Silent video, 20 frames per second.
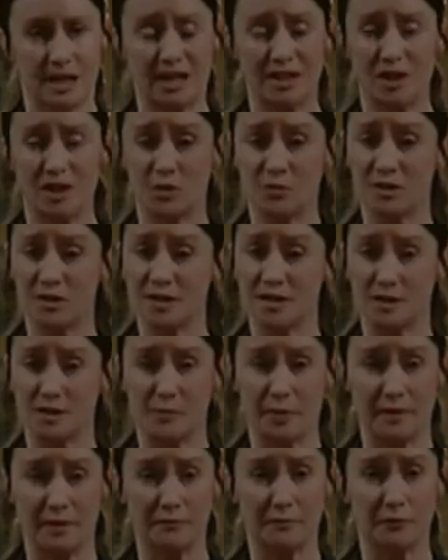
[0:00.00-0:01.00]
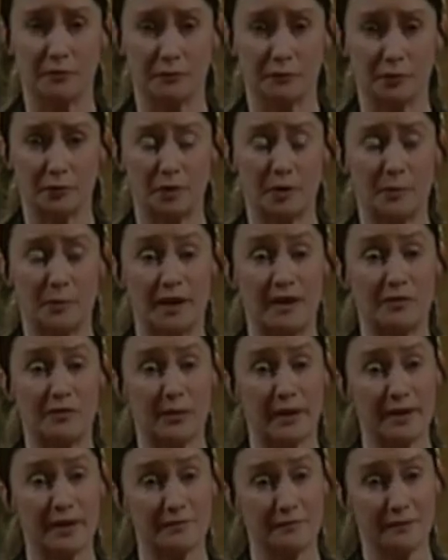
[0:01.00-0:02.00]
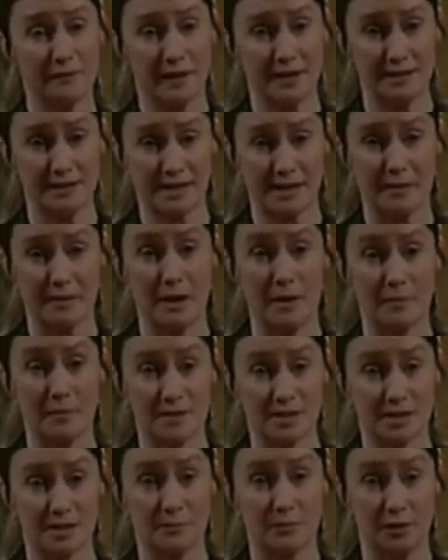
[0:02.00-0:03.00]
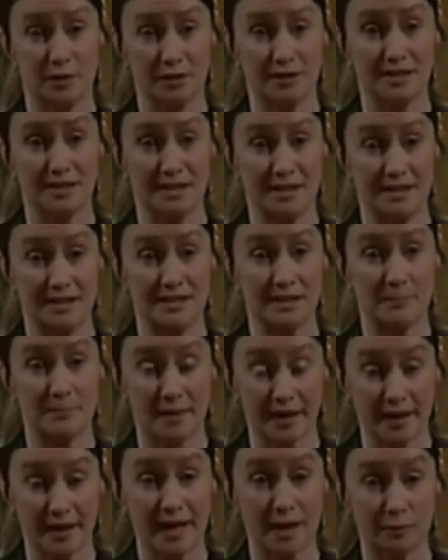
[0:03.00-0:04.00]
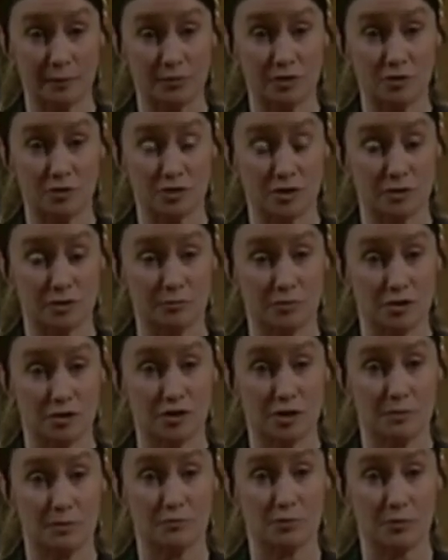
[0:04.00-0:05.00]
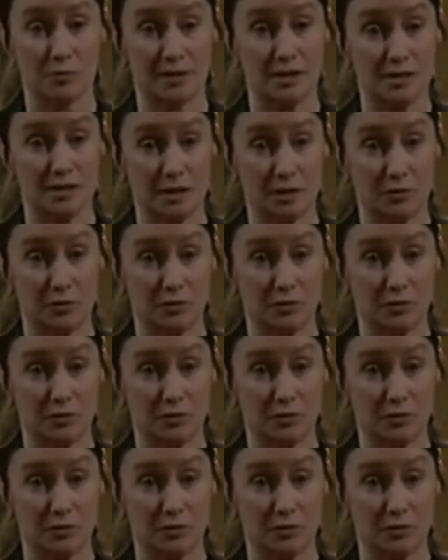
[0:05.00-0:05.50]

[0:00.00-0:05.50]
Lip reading: I know this is painful for you, but if we can find out how Mr. Mullen died, it might help you to come to terms with his